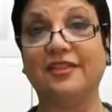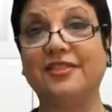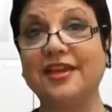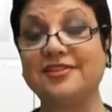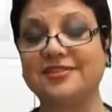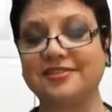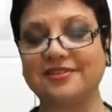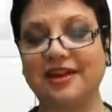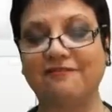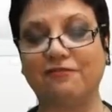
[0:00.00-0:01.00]

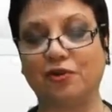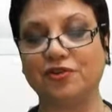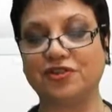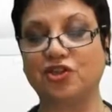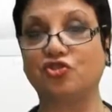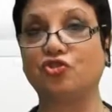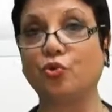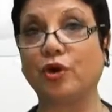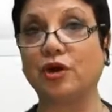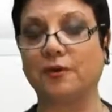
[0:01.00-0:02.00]
This affords a
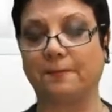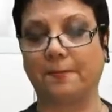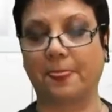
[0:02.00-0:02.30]
truer,